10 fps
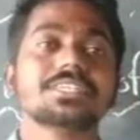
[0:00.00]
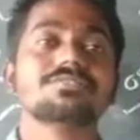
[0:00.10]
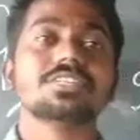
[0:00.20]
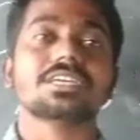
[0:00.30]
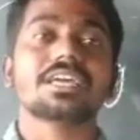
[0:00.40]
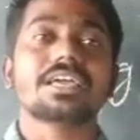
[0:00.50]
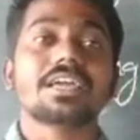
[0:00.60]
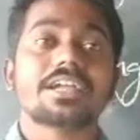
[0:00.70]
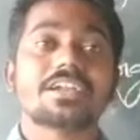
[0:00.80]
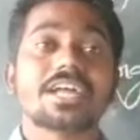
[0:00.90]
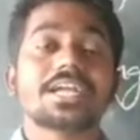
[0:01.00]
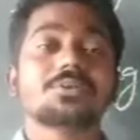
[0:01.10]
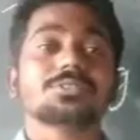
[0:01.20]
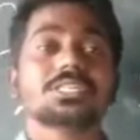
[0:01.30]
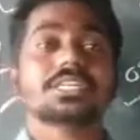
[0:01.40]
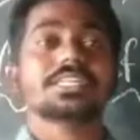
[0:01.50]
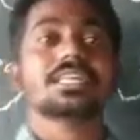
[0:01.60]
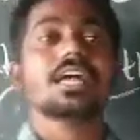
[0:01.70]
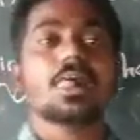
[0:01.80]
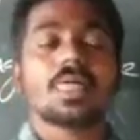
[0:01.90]
of the nitrogen in
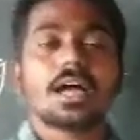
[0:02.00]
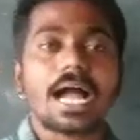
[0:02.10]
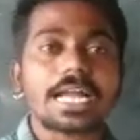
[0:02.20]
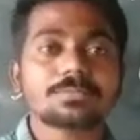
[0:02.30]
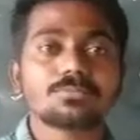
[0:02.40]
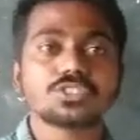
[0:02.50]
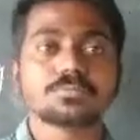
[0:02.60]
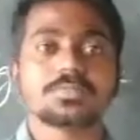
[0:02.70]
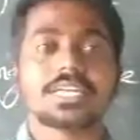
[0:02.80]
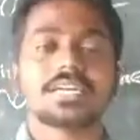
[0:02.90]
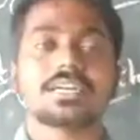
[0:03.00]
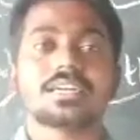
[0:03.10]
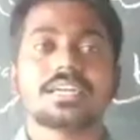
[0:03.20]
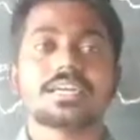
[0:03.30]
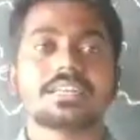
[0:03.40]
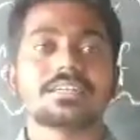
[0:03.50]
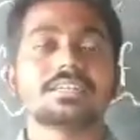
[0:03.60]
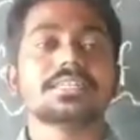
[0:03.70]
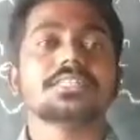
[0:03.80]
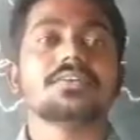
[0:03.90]
the atmosphere.
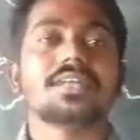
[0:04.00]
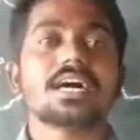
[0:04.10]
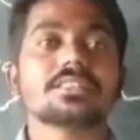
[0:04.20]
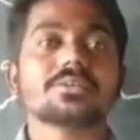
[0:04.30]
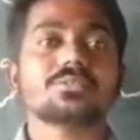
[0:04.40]
They will ask the